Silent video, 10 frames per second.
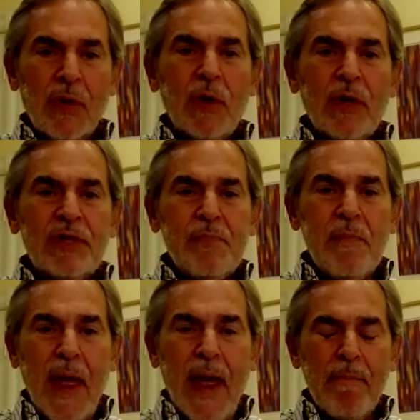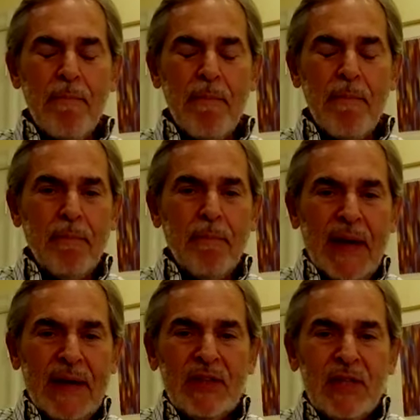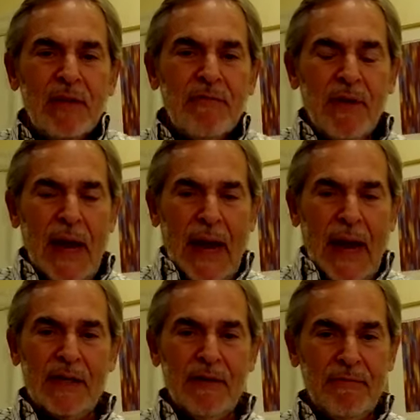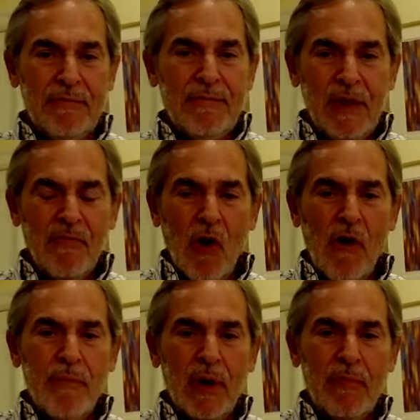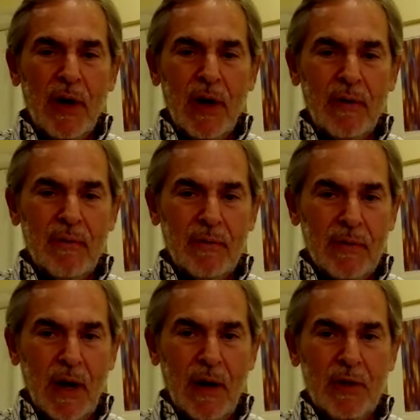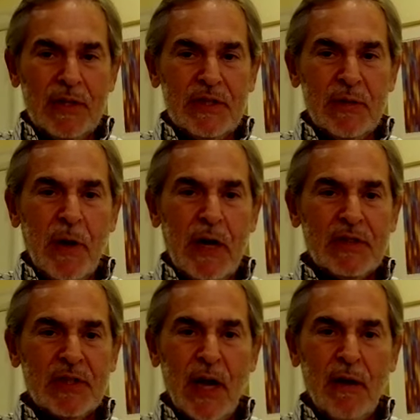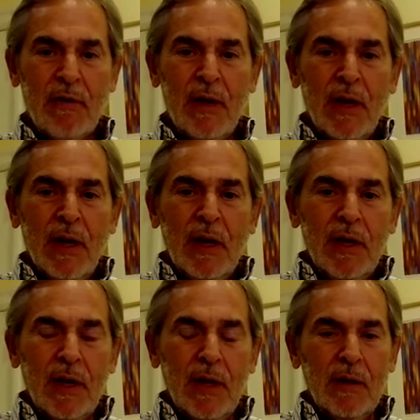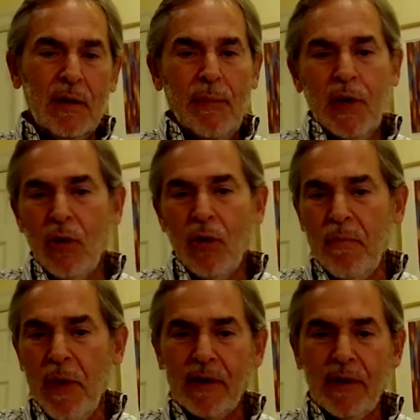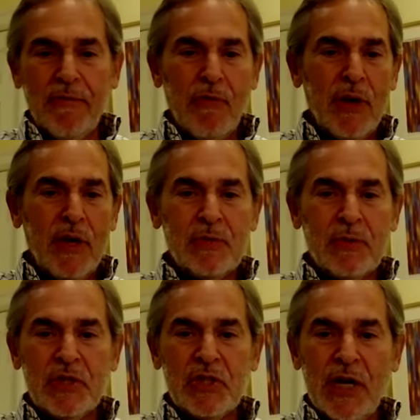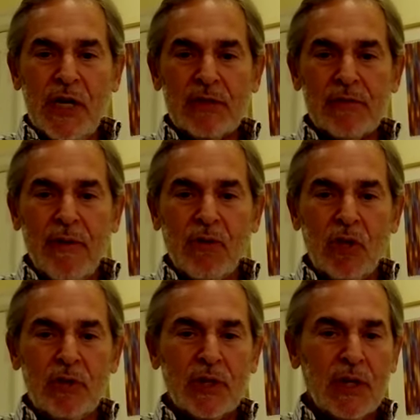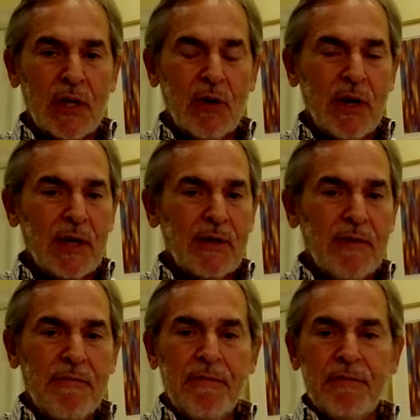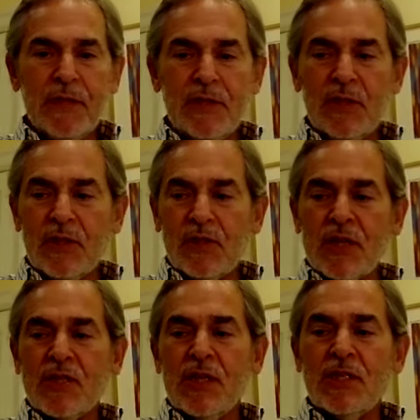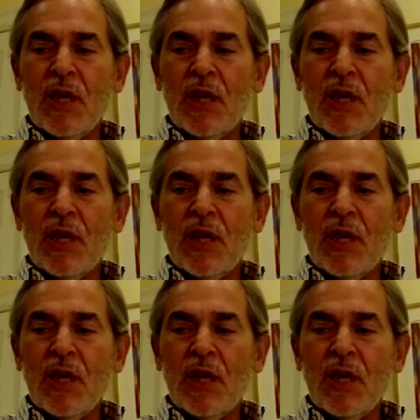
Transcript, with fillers: was massive and active involvement by communists in Moscow in, I mean, going back to the 40s with the Chinese Revolution and going into the 50s and the 60s.